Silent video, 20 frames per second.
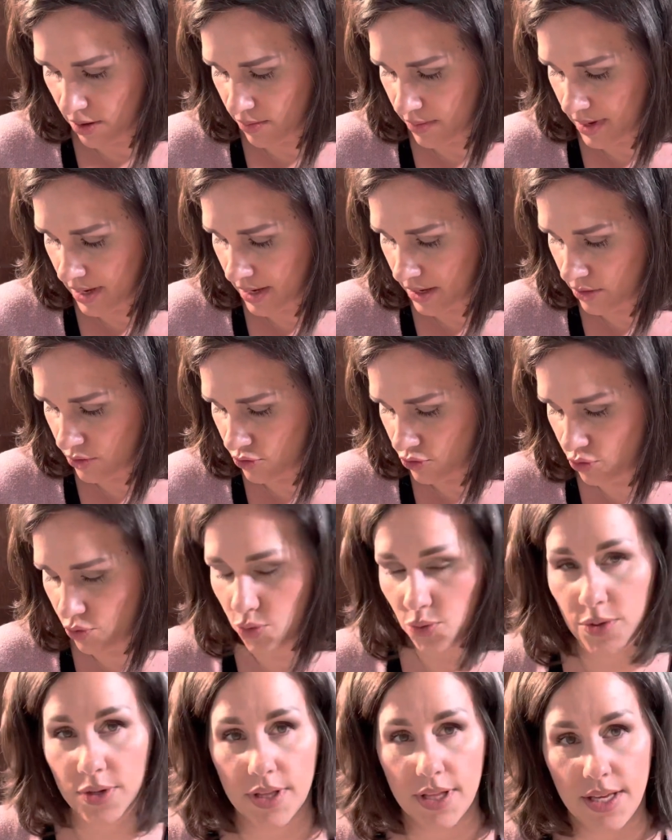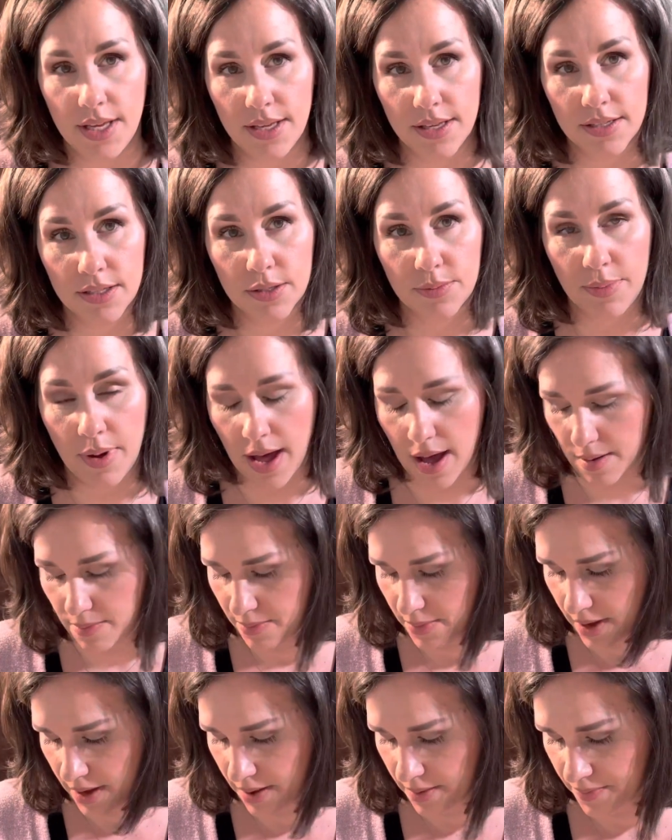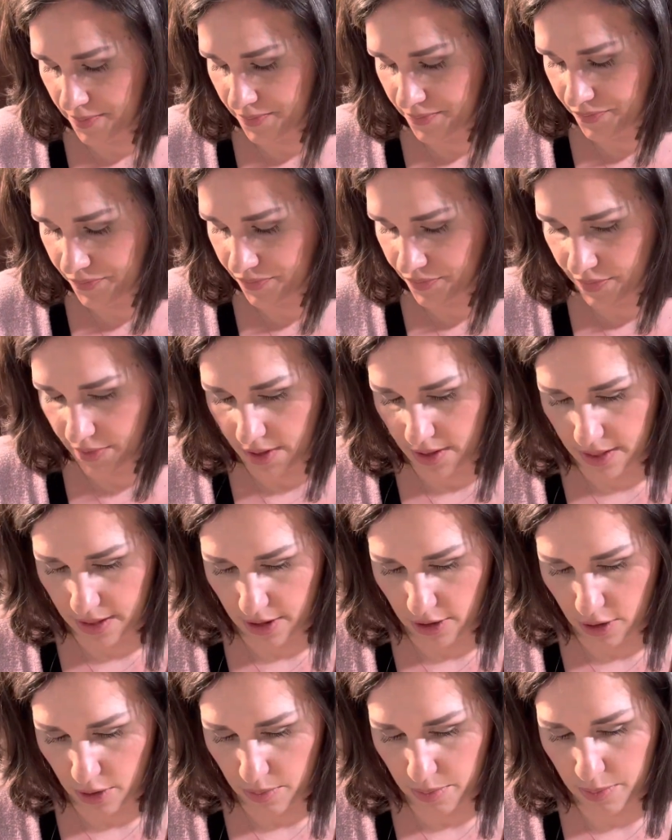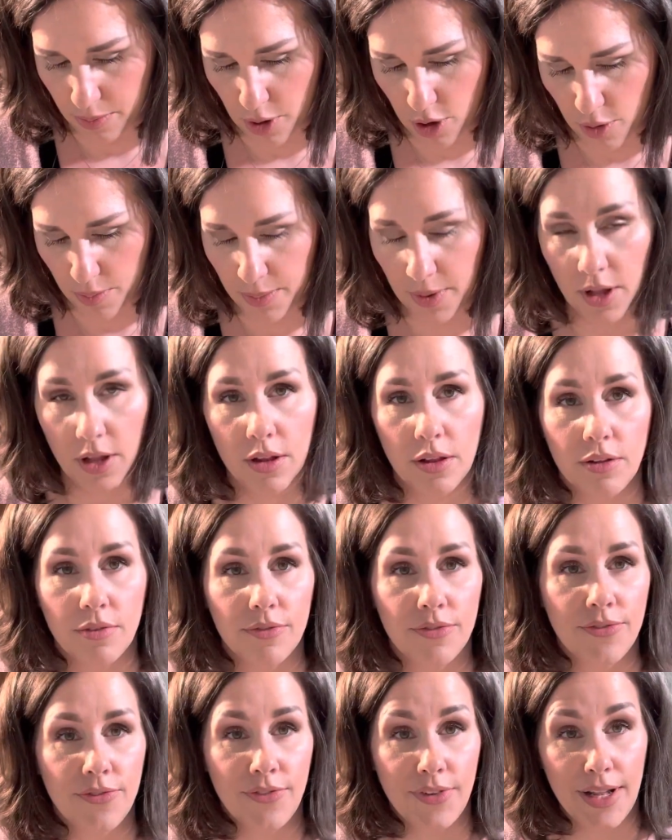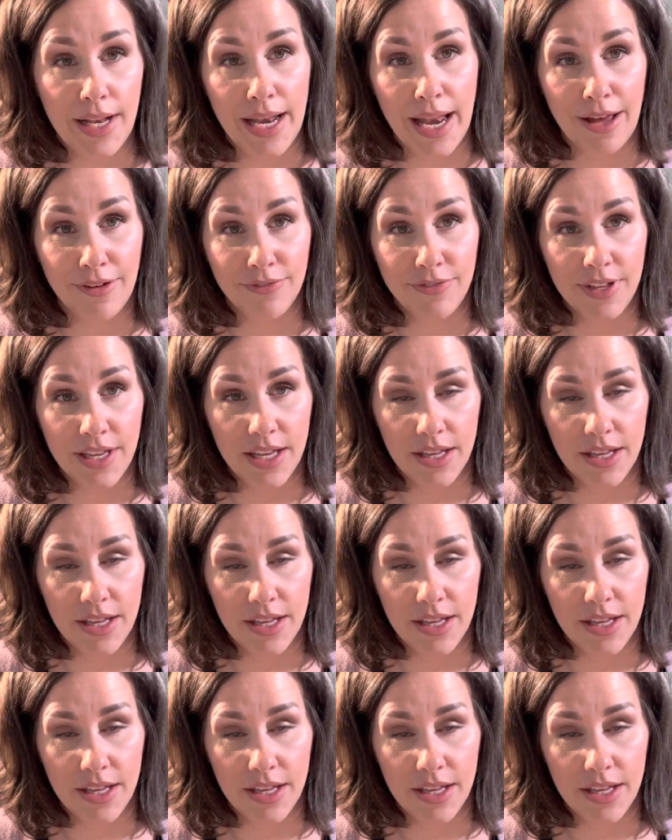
we had 2 of these pop up. They're purple, fluffy.